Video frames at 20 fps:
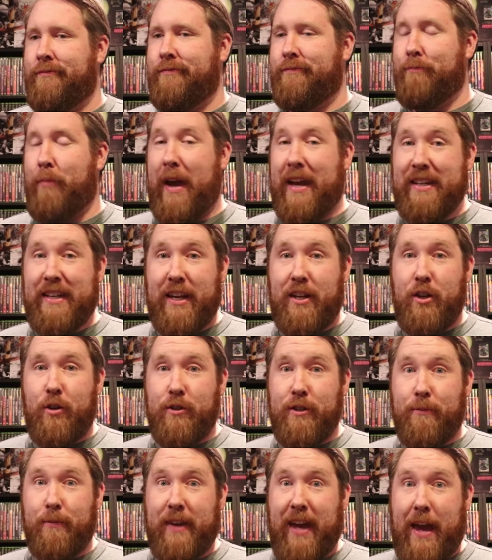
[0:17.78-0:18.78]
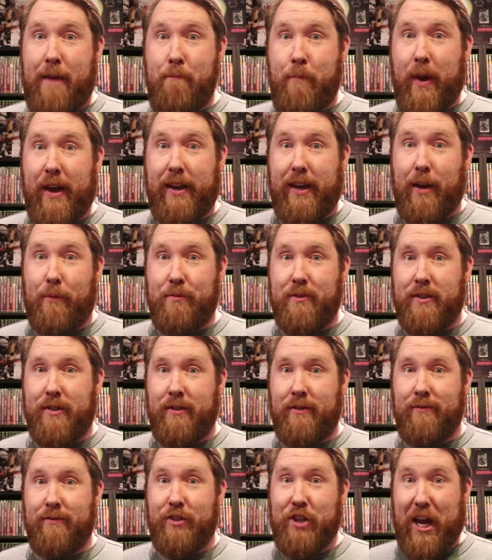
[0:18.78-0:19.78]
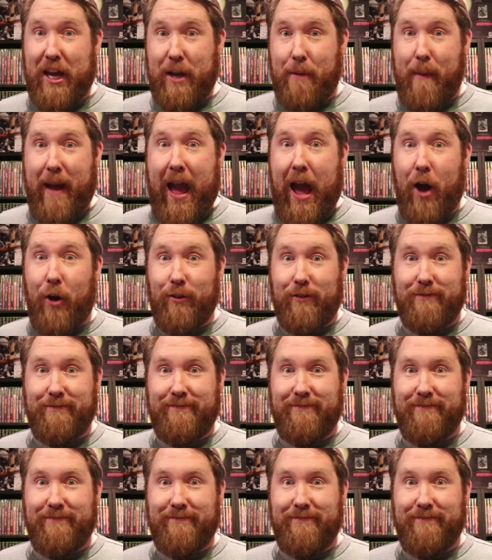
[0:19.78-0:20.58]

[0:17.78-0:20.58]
But I did do some game pickups. Check them out.